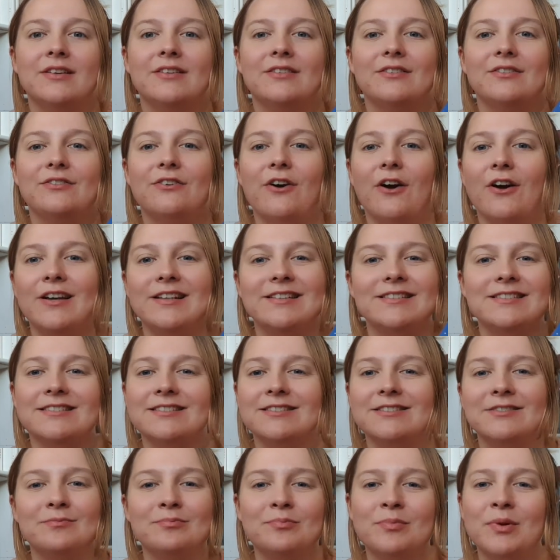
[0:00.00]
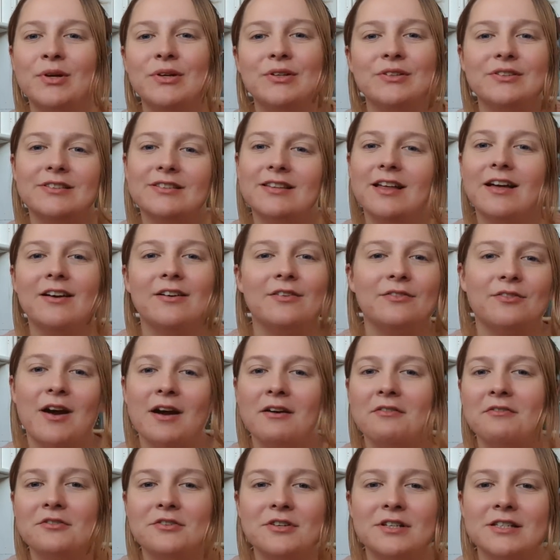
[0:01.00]
Find books that
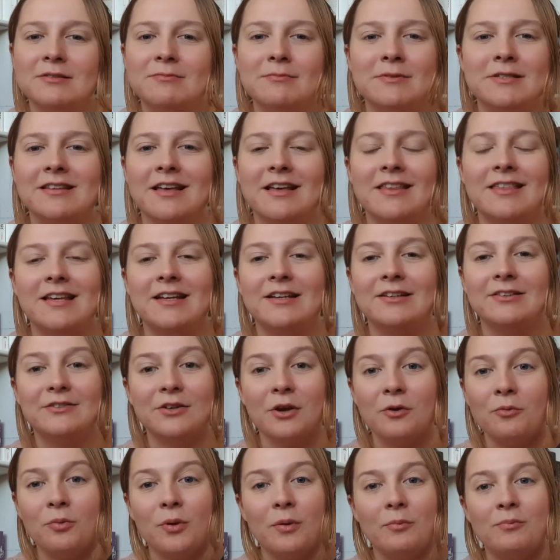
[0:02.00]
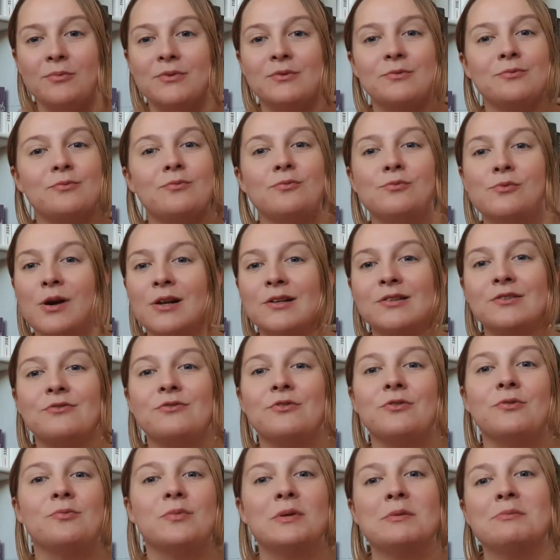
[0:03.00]
around Christmas that I think are so
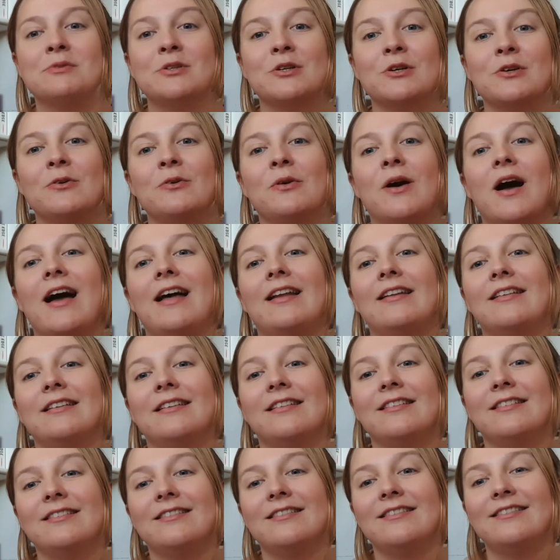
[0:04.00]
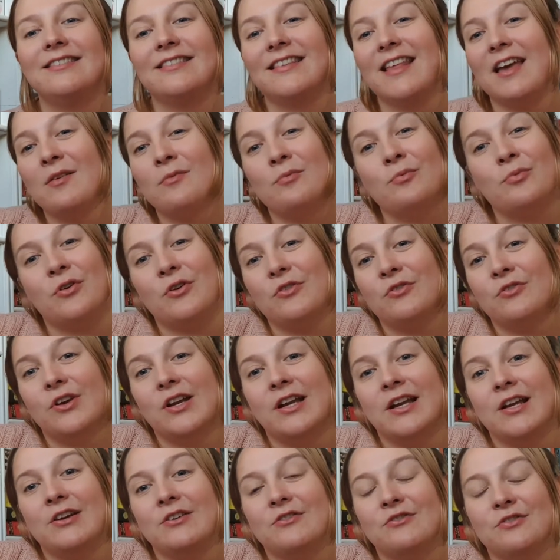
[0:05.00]
wonderful and whimsical, and they prove
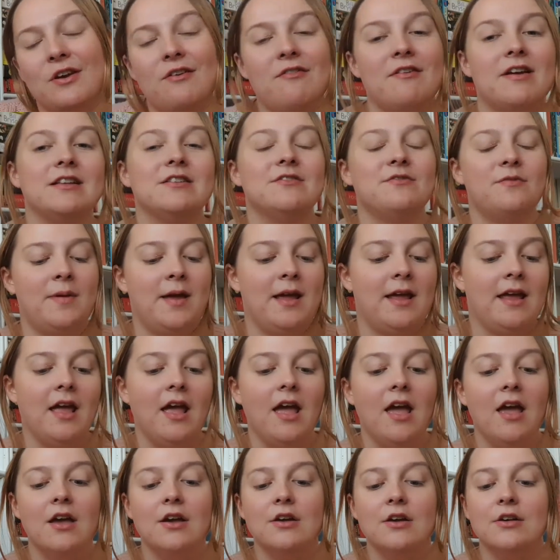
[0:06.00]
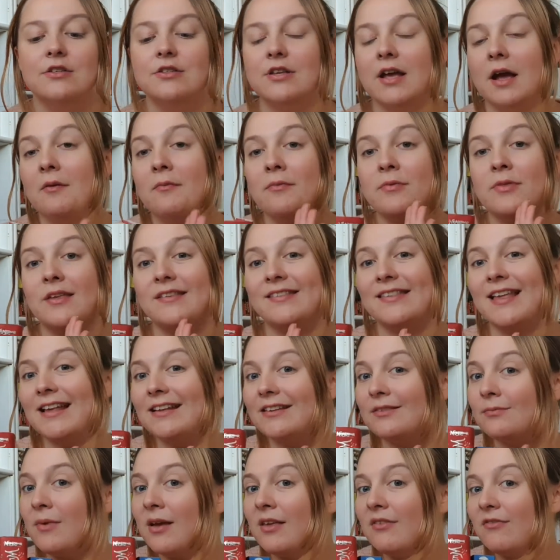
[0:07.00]
really good rereads for me. So
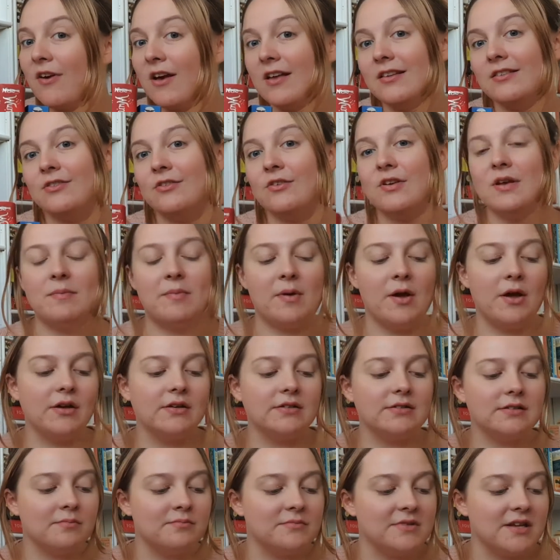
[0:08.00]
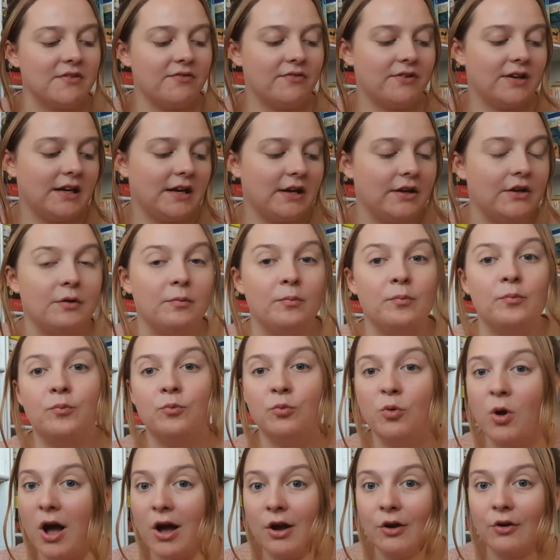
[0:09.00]
that's my first 3 books. I'm definitely going to
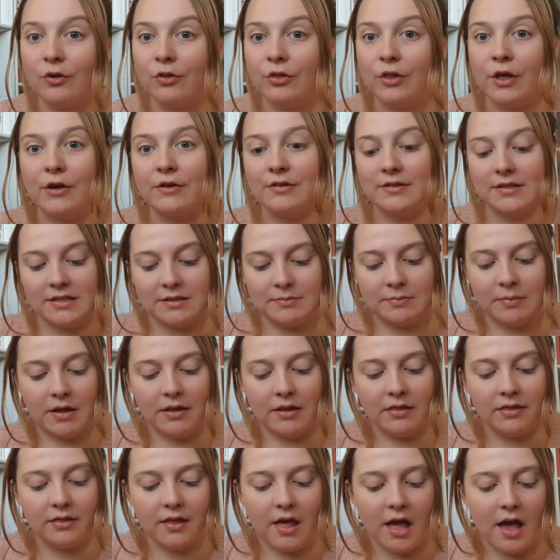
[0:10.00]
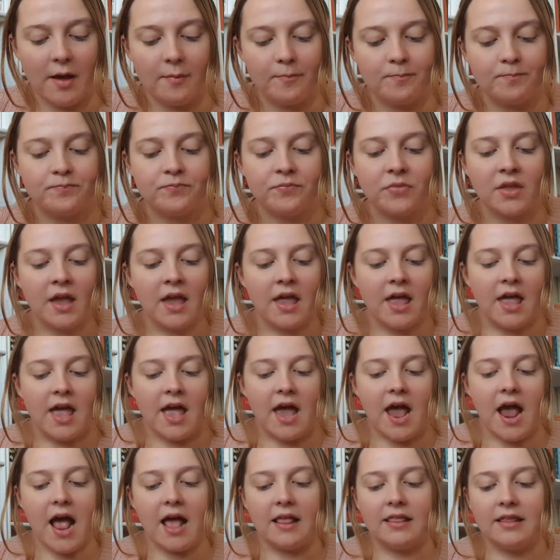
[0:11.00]
work on those this month. And
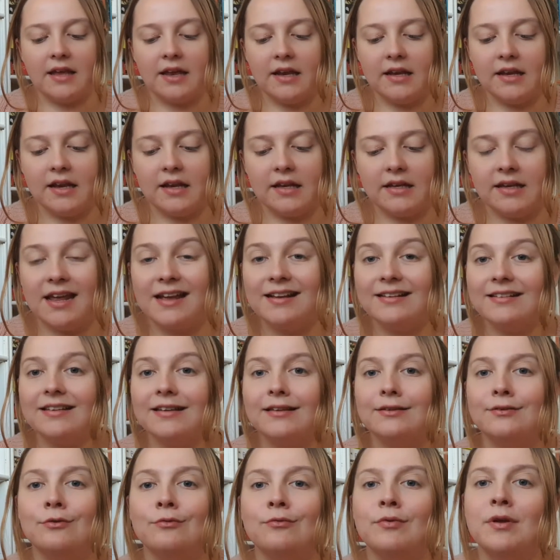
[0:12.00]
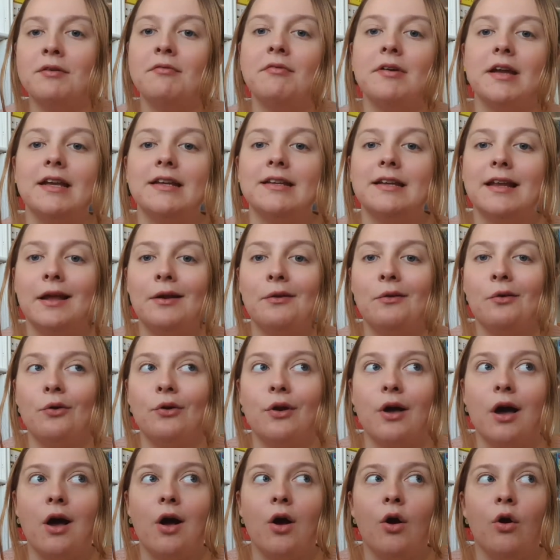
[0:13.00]
then next is a reread in
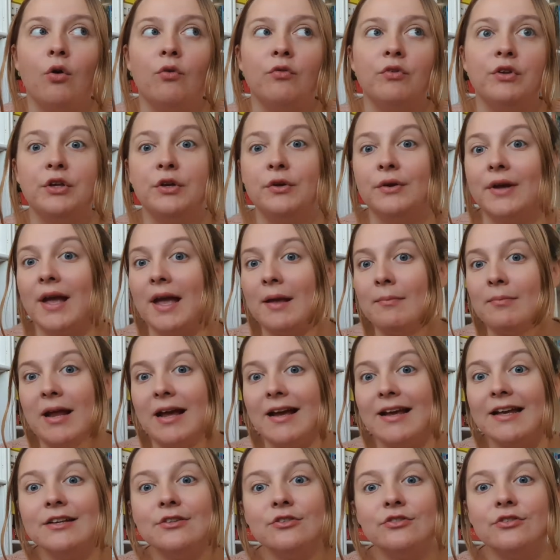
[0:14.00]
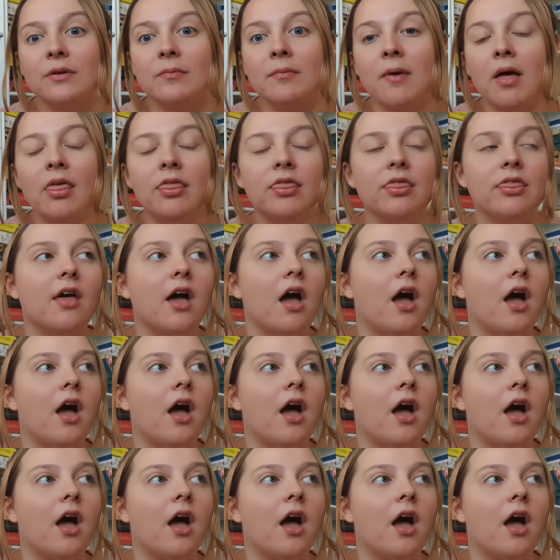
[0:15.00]
honour of UK Black History Month.